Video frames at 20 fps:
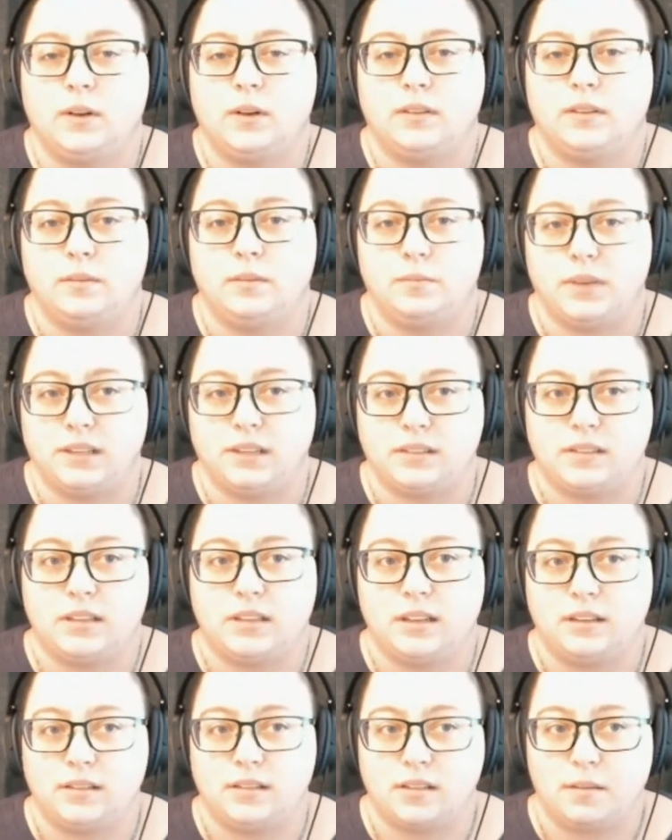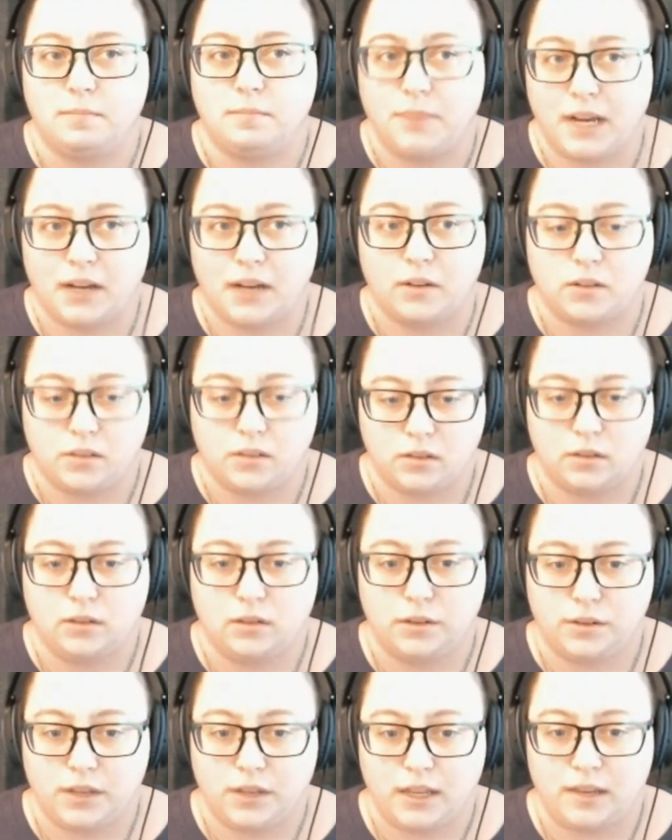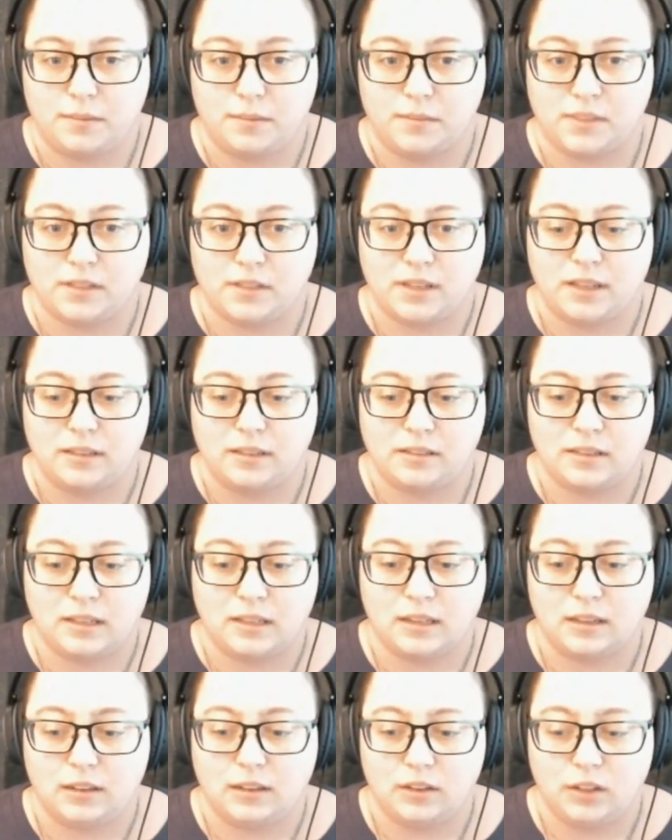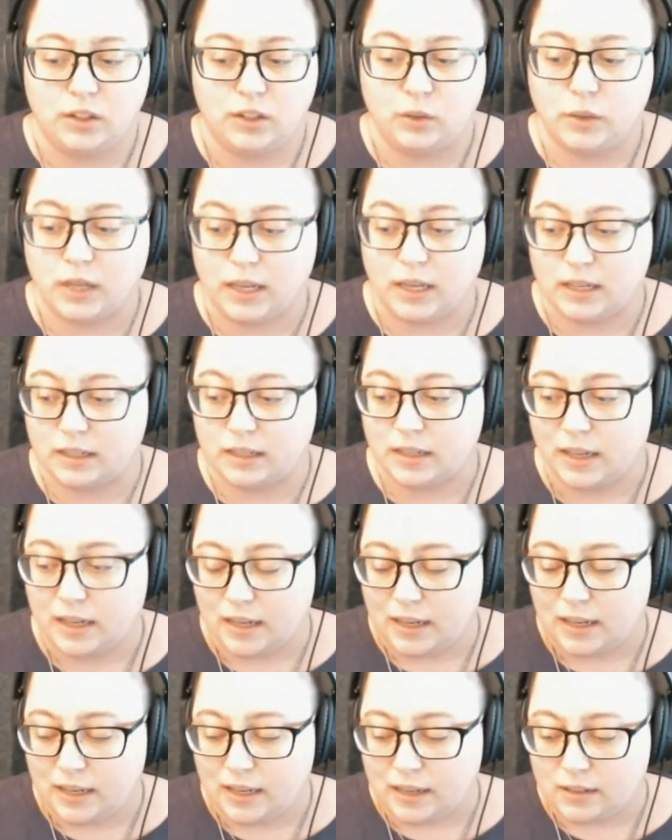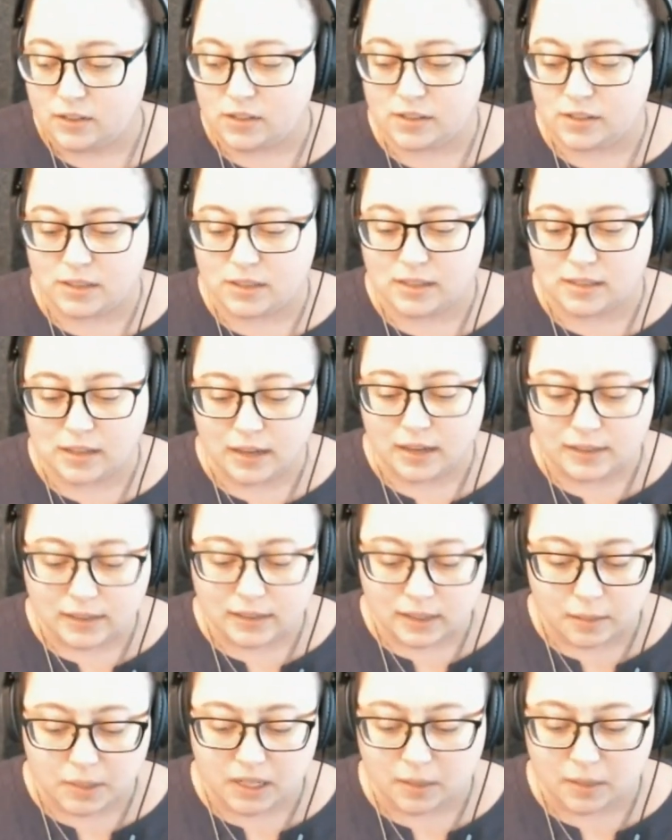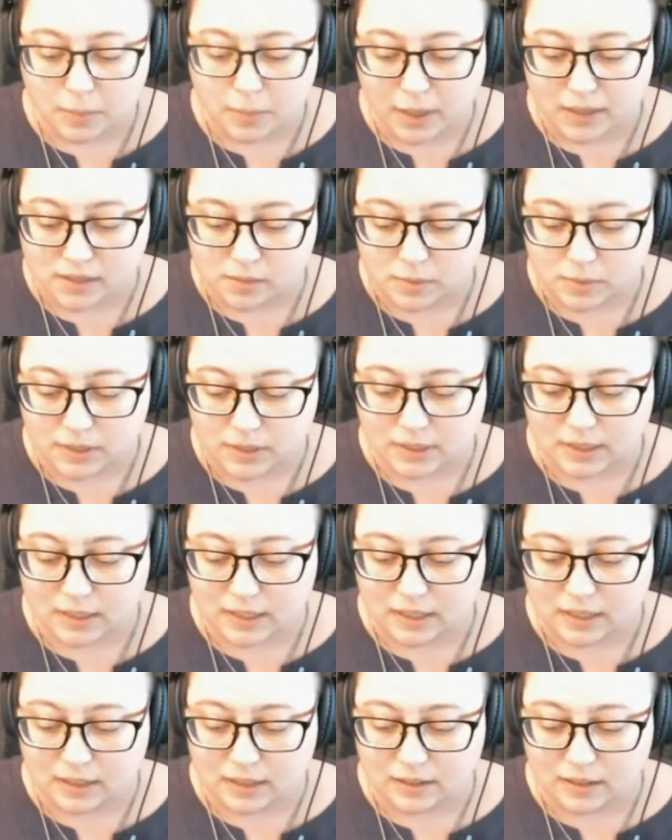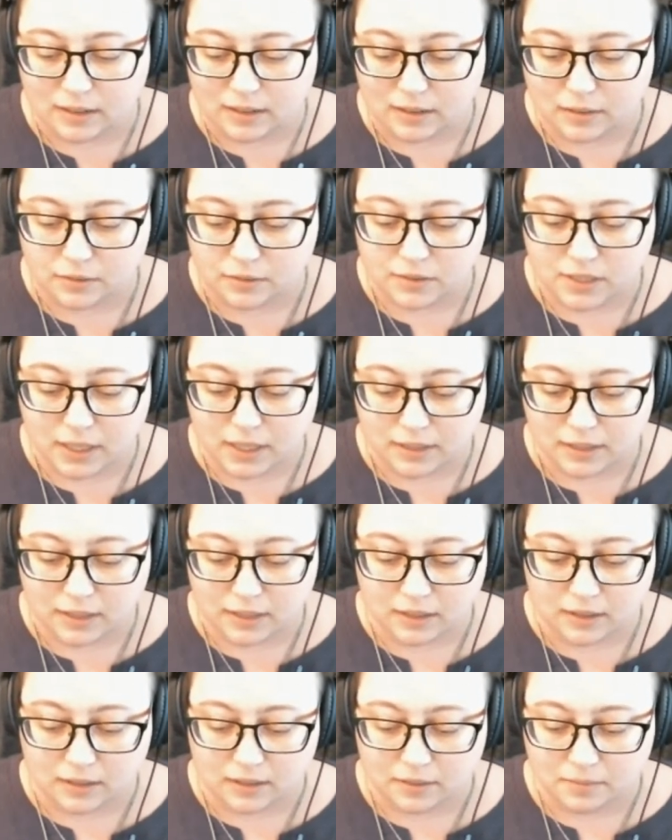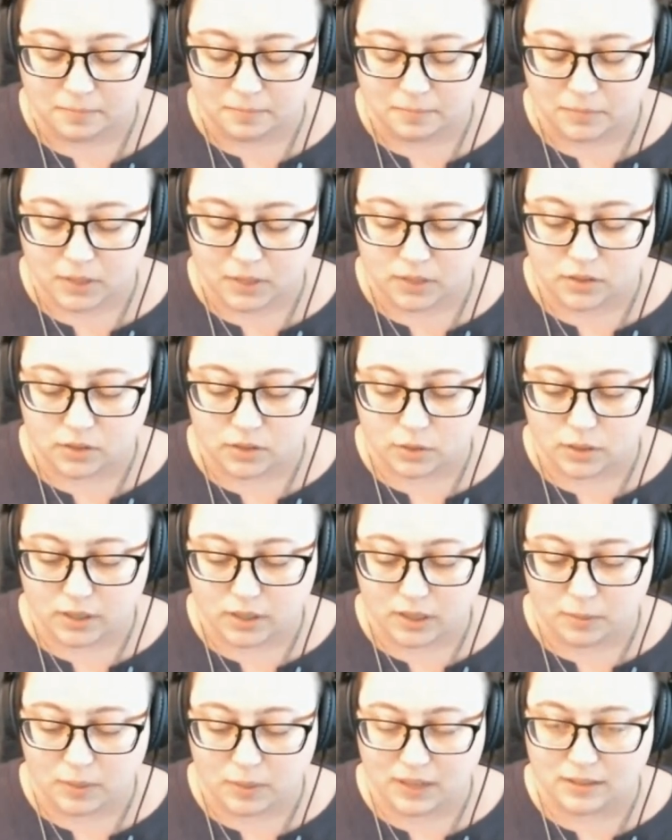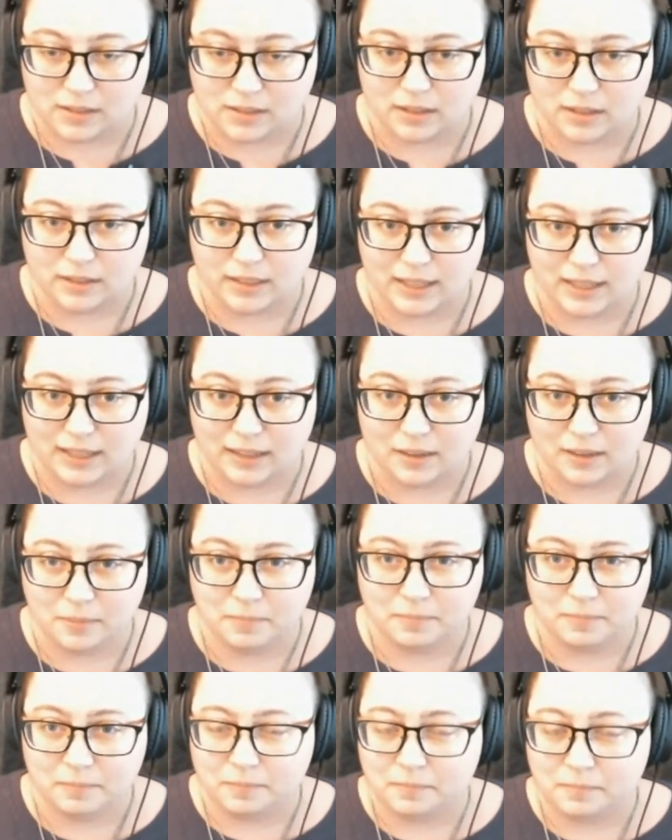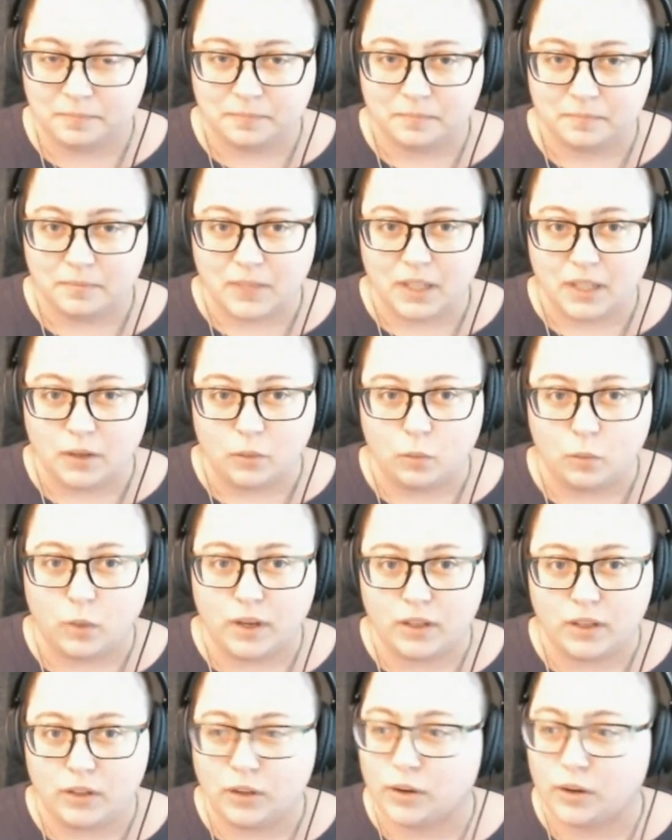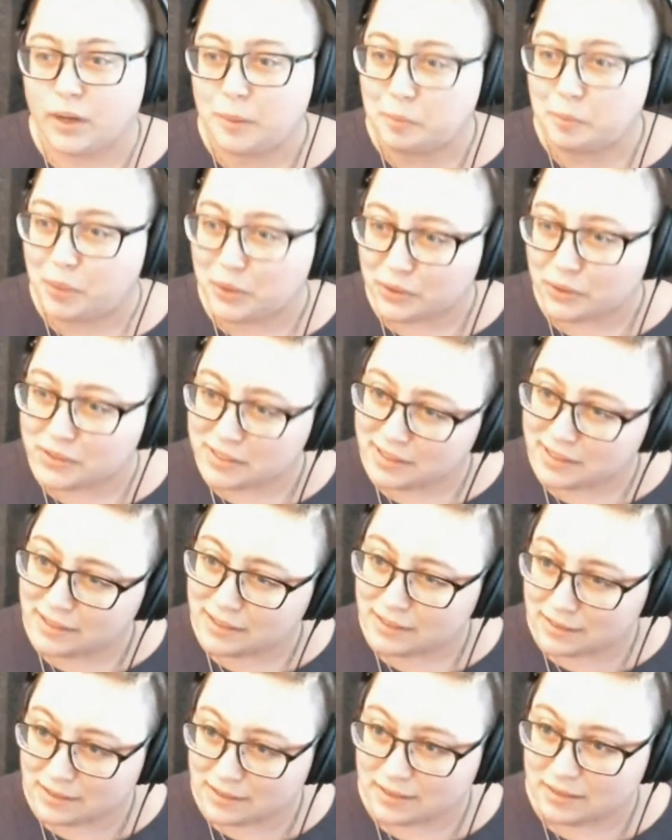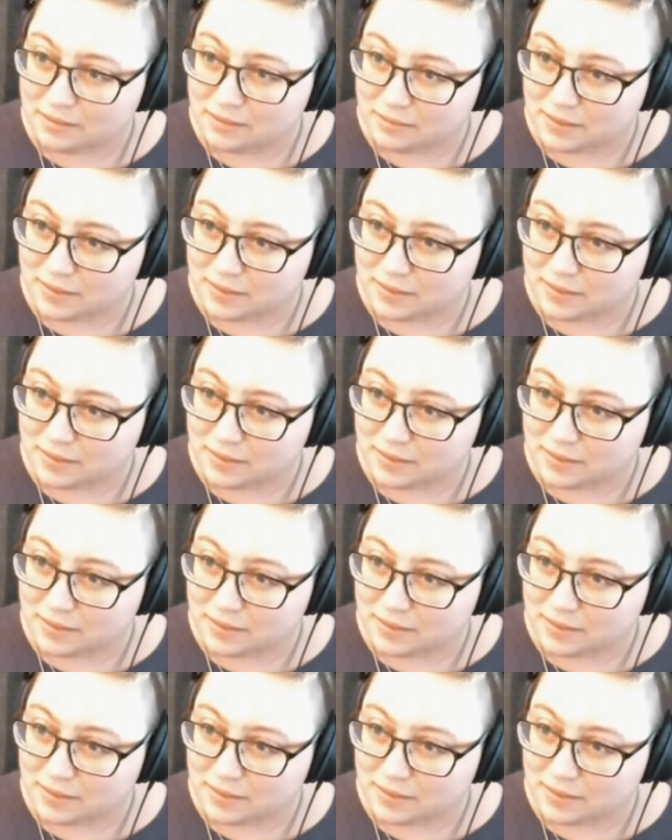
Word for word: one of the best things about solo games is that you get just this unlimited possibility of telling the story based on like what your impulse is